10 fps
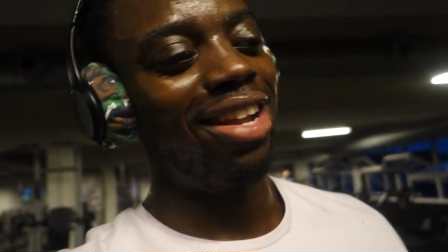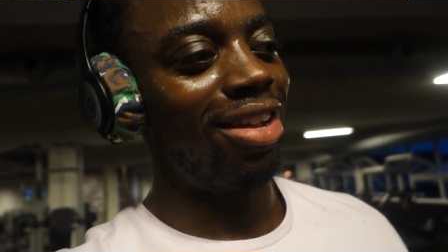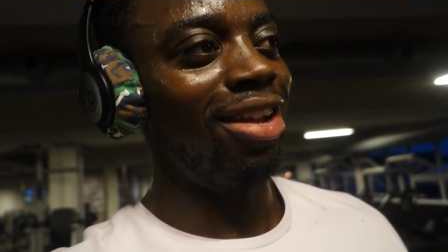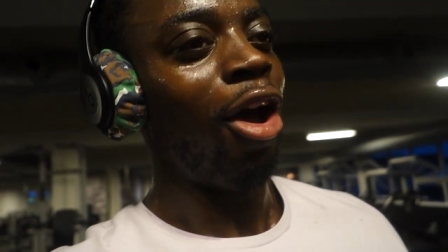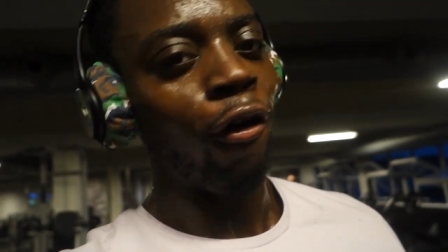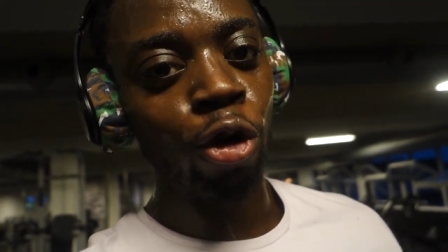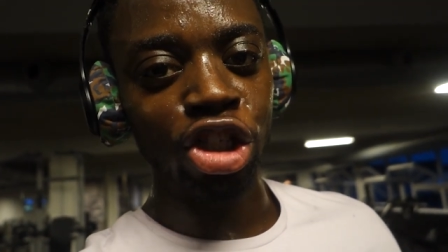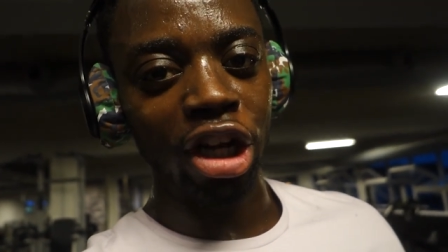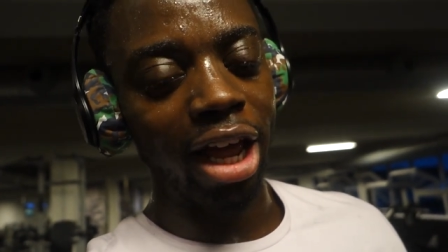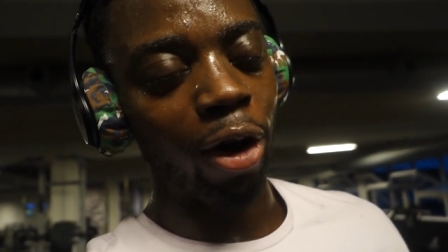of
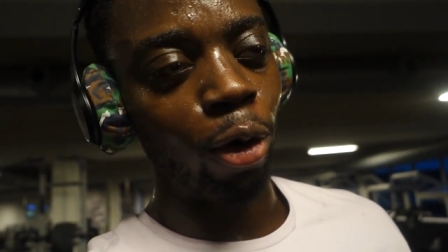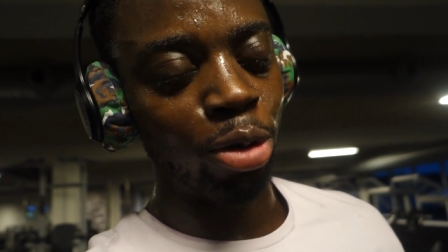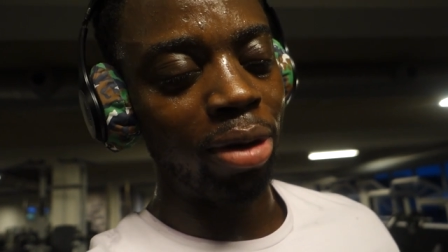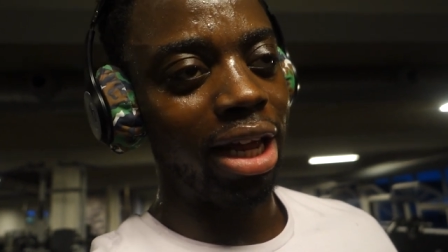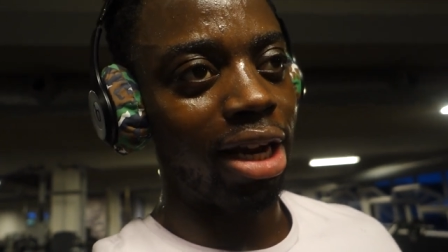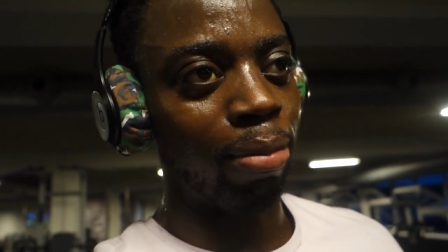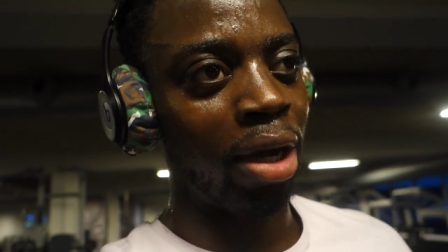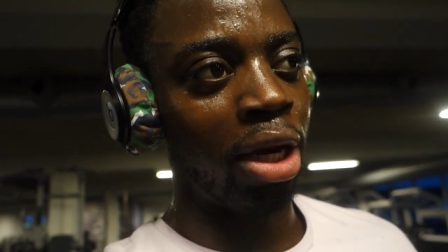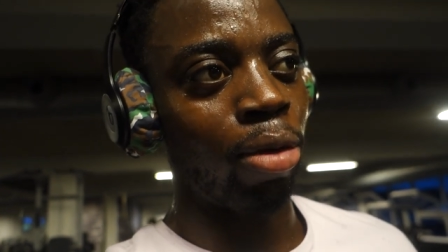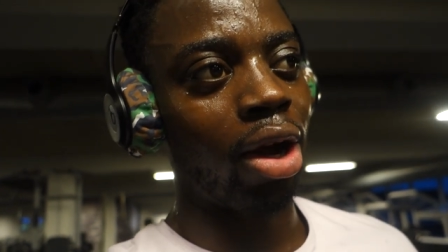course you're gonna ultimately end up
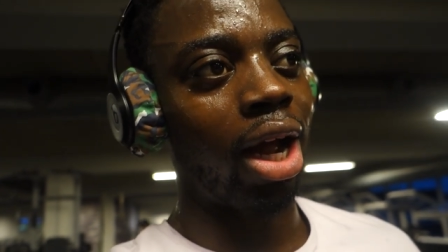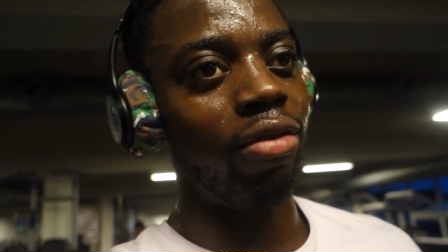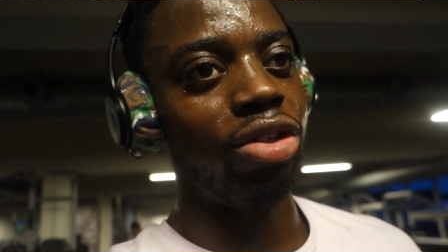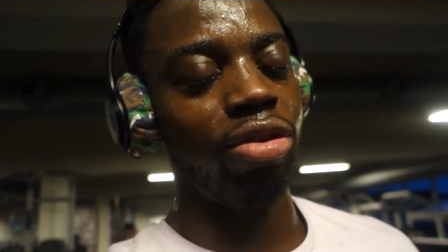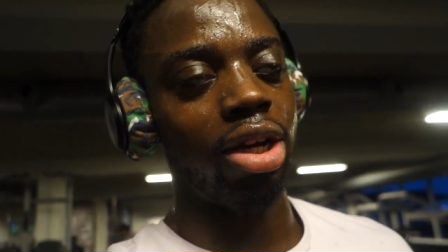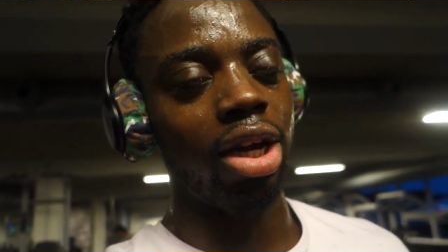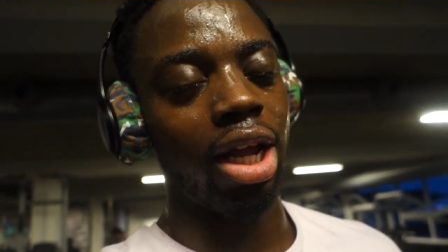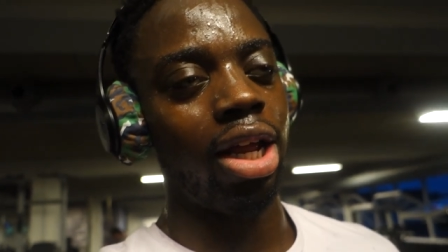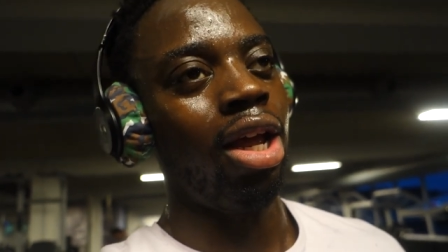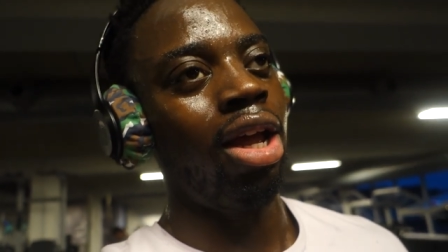burning more calories during the day.